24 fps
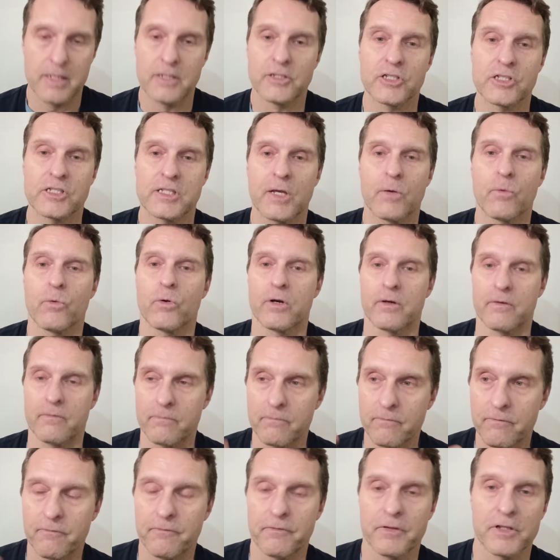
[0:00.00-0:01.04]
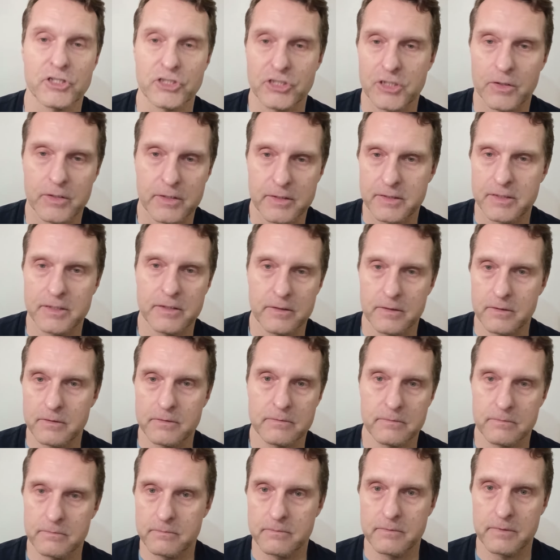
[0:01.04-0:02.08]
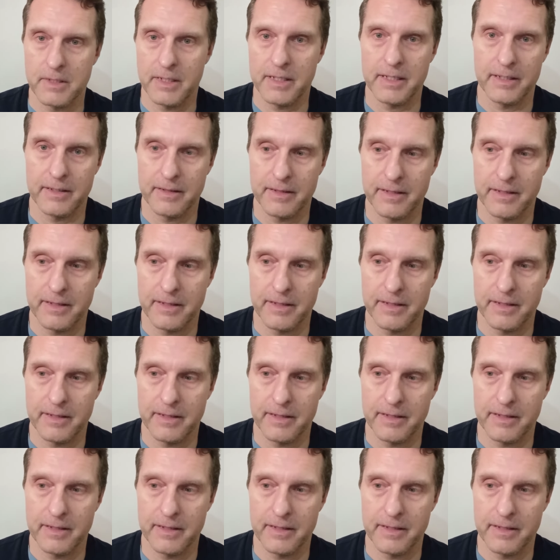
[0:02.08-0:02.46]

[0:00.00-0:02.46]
Just they weren't flushed out until the,